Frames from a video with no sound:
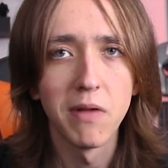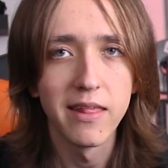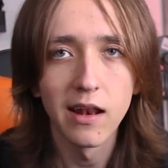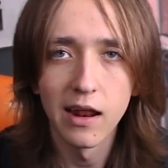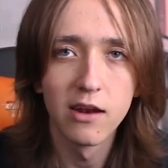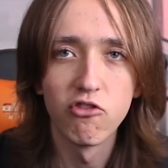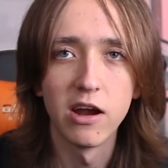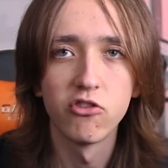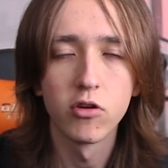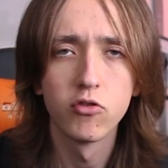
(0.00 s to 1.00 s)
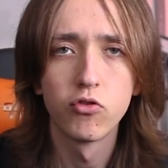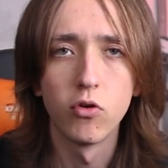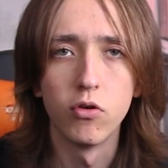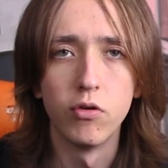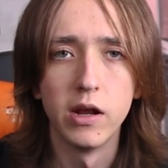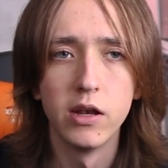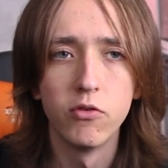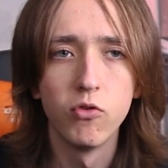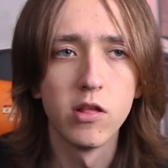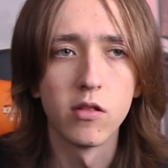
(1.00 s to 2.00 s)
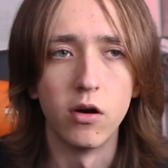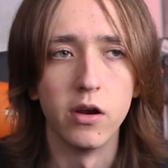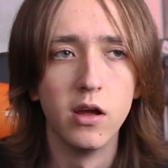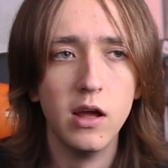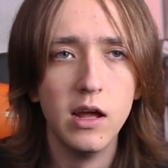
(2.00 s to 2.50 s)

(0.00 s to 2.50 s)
basically crash the controller and restart.